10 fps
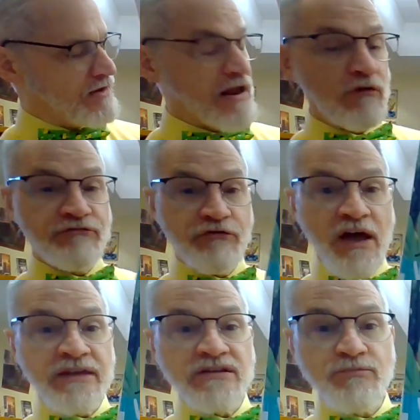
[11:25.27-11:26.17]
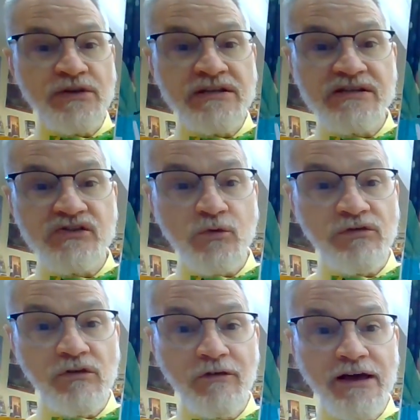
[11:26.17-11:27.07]
Now, friend begins
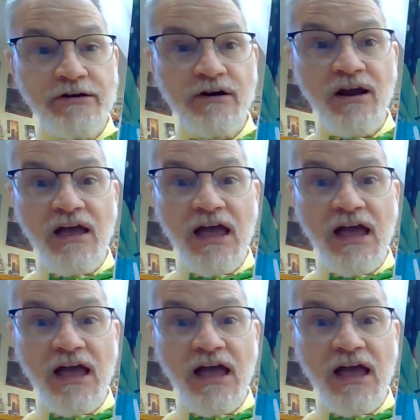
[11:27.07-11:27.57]
with the letter